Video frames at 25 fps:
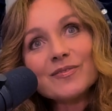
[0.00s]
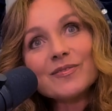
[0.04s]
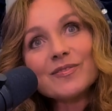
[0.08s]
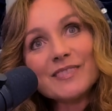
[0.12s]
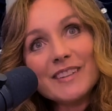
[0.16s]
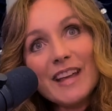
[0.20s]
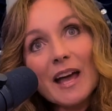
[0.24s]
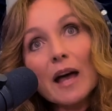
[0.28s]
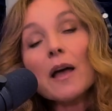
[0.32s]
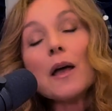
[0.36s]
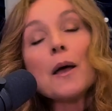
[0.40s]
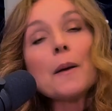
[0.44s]

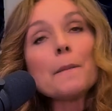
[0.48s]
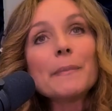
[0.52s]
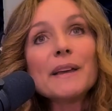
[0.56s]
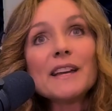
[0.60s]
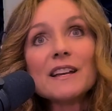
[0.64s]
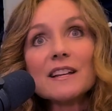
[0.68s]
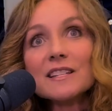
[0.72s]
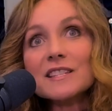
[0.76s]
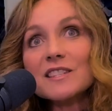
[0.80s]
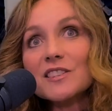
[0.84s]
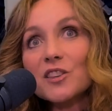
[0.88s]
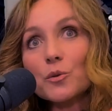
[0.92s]
Yeah,
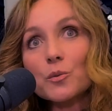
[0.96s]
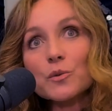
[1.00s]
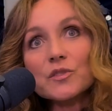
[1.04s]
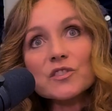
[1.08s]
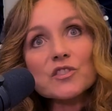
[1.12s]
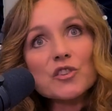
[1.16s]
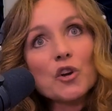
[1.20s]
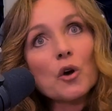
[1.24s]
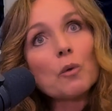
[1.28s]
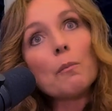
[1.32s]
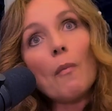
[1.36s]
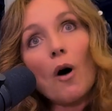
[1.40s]
because there was
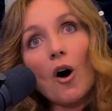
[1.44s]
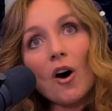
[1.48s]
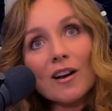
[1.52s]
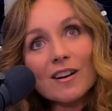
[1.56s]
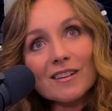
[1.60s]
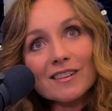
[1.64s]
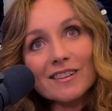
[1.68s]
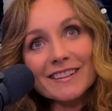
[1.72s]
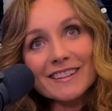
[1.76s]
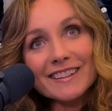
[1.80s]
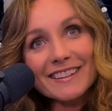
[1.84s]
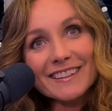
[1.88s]
no
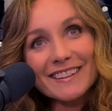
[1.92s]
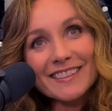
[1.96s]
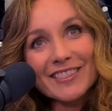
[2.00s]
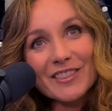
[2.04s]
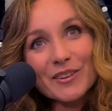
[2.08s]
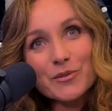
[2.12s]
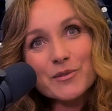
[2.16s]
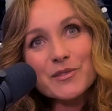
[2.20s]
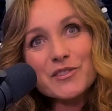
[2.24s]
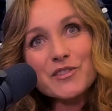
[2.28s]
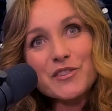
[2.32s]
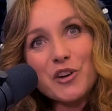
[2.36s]
modeling.
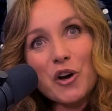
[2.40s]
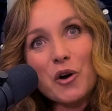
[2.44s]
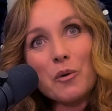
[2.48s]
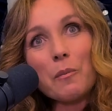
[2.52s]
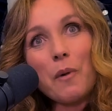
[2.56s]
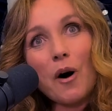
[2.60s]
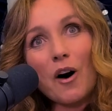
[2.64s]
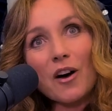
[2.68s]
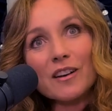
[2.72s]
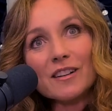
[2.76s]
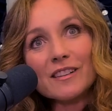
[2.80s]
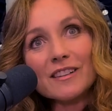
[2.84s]
There was no
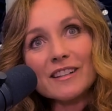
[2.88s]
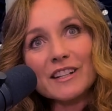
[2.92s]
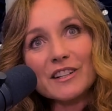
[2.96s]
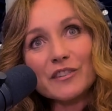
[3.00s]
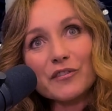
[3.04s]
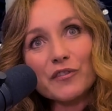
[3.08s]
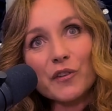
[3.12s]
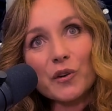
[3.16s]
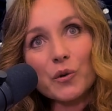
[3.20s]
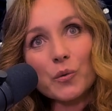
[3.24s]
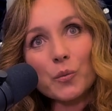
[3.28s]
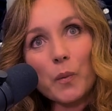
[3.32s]
modeling
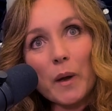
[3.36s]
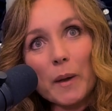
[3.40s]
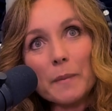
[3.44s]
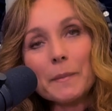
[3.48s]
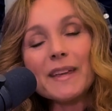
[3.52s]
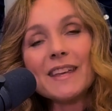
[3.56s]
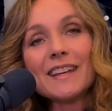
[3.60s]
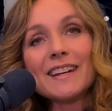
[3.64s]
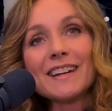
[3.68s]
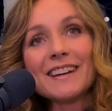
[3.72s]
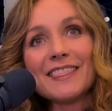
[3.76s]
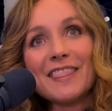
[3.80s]
for
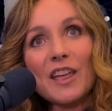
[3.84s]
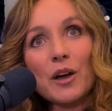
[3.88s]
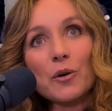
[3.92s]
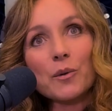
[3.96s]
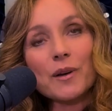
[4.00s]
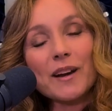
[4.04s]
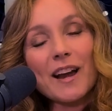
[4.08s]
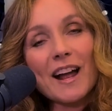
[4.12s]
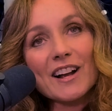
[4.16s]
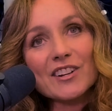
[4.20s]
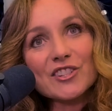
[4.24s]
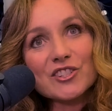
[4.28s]
women that
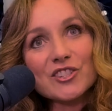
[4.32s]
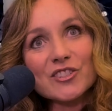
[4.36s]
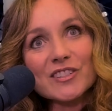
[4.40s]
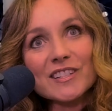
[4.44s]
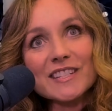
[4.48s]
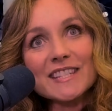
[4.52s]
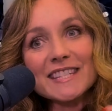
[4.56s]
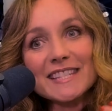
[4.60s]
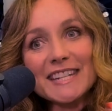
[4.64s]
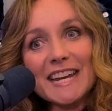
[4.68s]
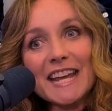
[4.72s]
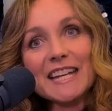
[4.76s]
would actually
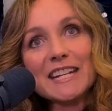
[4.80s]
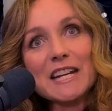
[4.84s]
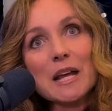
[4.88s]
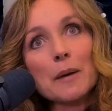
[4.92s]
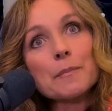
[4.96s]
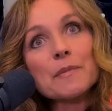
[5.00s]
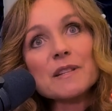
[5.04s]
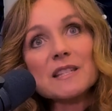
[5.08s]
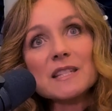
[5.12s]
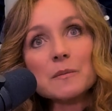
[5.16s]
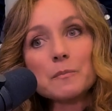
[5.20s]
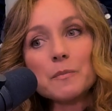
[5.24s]
stand
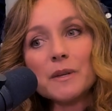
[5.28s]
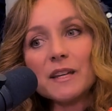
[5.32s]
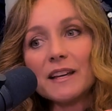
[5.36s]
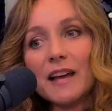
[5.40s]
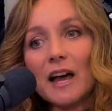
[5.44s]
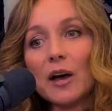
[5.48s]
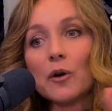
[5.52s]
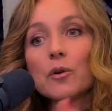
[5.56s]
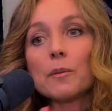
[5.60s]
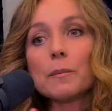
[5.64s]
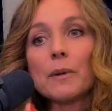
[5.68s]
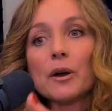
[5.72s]
up and speak
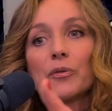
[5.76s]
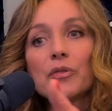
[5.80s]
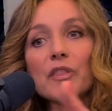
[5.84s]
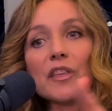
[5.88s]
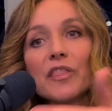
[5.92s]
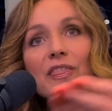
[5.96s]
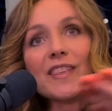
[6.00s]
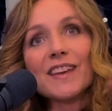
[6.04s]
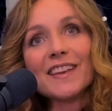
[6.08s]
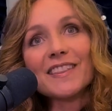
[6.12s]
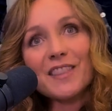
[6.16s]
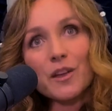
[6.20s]
out about the
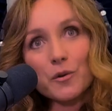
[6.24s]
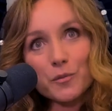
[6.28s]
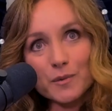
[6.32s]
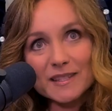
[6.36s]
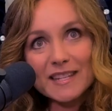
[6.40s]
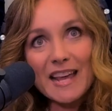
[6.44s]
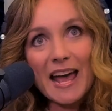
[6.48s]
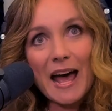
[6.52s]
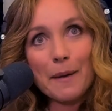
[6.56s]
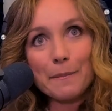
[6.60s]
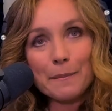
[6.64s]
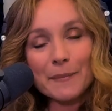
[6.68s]
thing that was
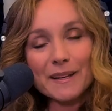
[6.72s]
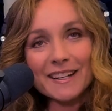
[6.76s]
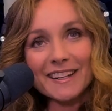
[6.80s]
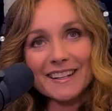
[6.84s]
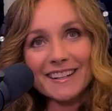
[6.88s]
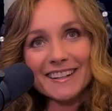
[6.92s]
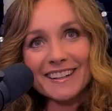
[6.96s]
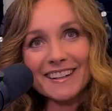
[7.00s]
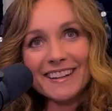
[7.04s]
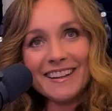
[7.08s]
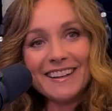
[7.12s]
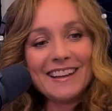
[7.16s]

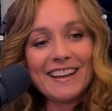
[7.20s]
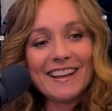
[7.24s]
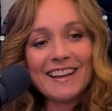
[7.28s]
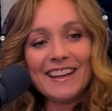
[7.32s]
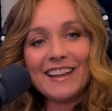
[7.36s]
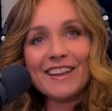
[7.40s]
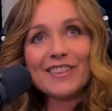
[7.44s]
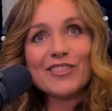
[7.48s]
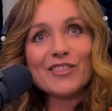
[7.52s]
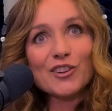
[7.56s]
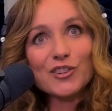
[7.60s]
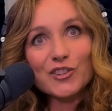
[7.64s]
happening
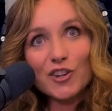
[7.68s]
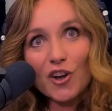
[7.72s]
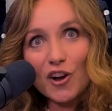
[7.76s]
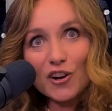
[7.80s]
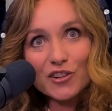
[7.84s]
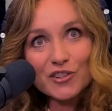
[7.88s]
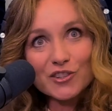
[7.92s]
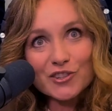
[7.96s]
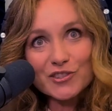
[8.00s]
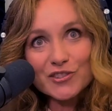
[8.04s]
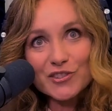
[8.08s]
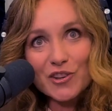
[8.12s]
in their
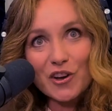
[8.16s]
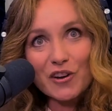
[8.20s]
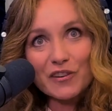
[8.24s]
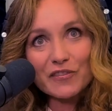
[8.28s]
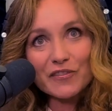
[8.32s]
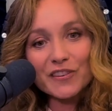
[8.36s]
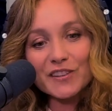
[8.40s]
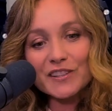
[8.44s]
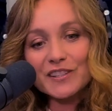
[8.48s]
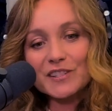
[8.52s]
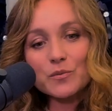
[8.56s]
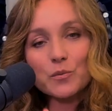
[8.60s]
doctor's
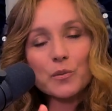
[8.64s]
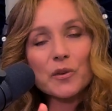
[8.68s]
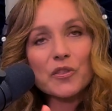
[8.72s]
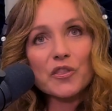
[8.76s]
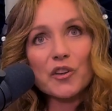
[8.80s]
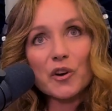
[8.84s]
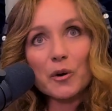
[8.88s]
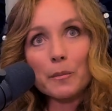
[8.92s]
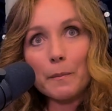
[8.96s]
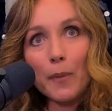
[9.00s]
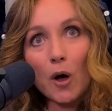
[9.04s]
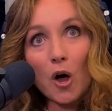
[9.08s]
office, with
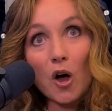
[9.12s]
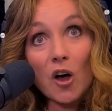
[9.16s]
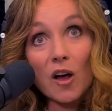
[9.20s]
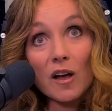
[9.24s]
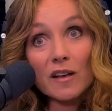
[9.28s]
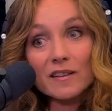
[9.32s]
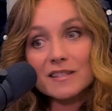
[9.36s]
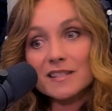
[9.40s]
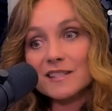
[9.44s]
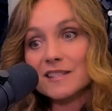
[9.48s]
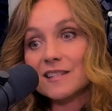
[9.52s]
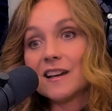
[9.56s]
their
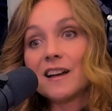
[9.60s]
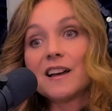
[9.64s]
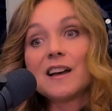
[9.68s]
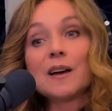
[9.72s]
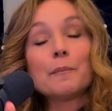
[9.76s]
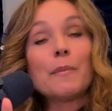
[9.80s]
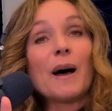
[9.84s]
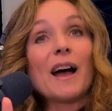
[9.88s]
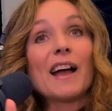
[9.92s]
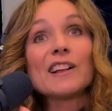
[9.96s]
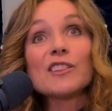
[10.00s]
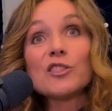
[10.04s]
boss,
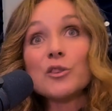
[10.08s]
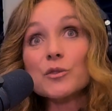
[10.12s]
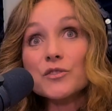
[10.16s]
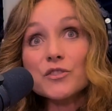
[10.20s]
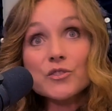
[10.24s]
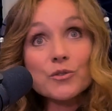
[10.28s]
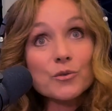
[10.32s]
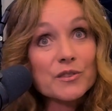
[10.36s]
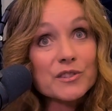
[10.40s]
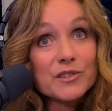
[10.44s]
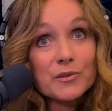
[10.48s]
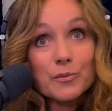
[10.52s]
behind closed
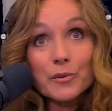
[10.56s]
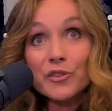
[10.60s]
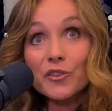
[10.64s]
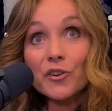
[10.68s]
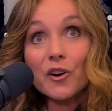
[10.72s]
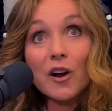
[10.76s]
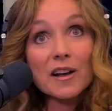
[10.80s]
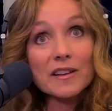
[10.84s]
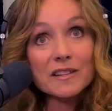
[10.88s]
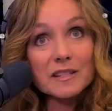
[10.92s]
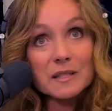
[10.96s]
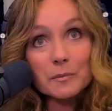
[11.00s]
doors with their
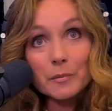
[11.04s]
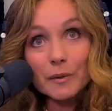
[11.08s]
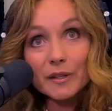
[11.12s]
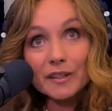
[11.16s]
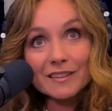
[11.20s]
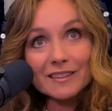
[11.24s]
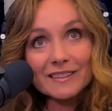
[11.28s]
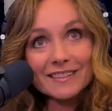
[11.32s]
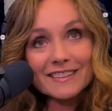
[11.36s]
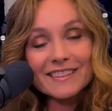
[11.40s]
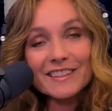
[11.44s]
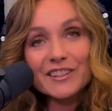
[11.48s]

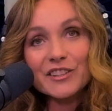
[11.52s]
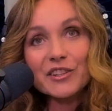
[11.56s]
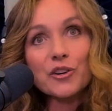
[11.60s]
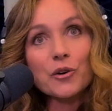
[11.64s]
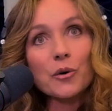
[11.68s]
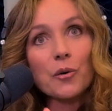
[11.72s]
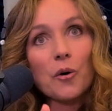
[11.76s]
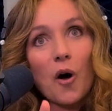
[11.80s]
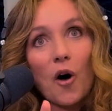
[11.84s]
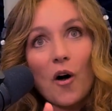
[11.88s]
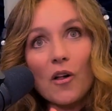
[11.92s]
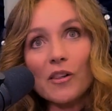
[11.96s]
husband,
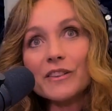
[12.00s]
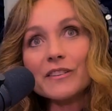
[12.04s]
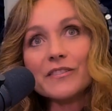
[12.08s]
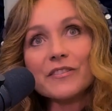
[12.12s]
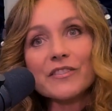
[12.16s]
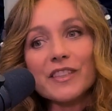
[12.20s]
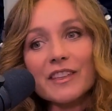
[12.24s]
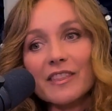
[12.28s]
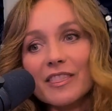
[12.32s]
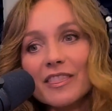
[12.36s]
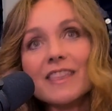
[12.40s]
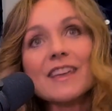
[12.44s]
all of
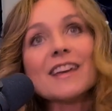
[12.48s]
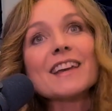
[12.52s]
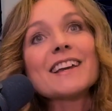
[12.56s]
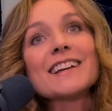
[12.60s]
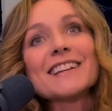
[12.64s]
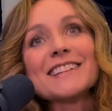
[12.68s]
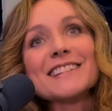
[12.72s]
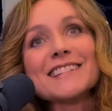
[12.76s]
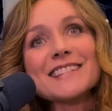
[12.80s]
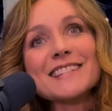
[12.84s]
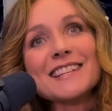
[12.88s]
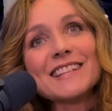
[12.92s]
the
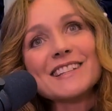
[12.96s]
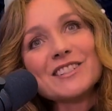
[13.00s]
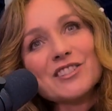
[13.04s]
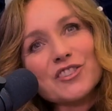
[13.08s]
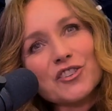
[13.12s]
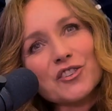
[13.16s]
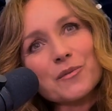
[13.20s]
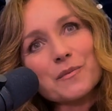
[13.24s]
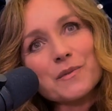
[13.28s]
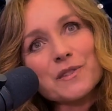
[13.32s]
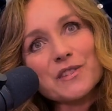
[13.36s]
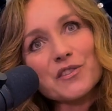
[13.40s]
things in
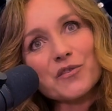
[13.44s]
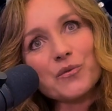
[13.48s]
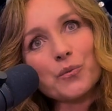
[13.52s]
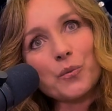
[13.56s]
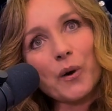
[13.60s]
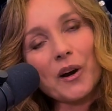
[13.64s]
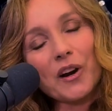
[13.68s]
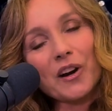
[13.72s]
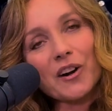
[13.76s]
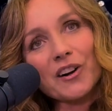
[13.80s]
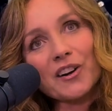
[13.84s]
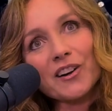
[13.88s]
terms of
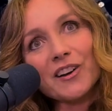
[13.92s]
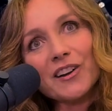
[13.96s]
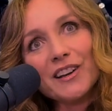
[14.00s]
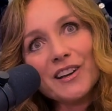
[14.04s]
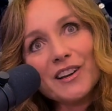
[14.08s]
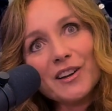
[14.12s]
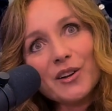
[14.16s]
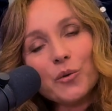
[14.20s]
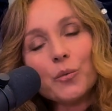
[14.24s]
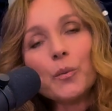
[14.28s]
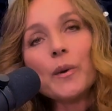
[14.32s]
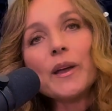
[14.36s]
where
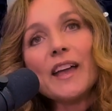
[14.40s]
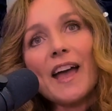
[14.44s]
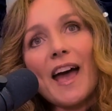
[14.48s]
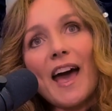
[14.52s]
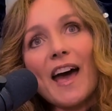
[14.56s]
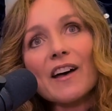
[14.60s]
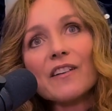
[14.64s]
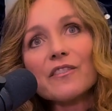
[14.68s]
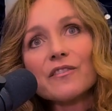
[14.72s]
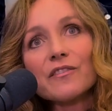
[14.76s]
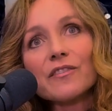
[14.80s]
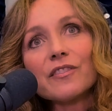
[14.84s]
we
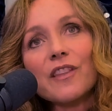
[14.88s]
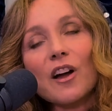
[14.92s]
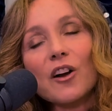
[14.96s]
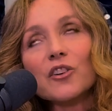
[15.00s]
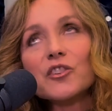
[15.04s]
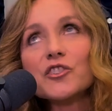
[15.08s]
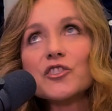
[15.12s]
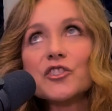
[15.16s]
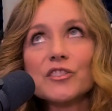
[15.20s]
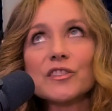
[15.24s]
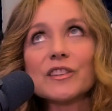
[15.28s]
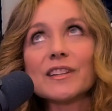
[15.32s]
have
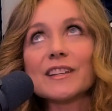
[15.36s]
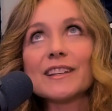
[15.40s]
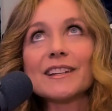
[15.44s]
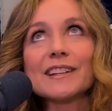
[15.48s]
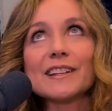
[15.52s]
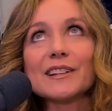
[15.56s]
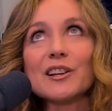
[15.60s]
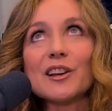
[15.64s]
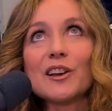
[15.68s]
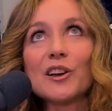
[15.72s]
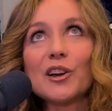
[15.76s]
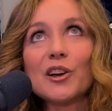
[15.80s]
largely,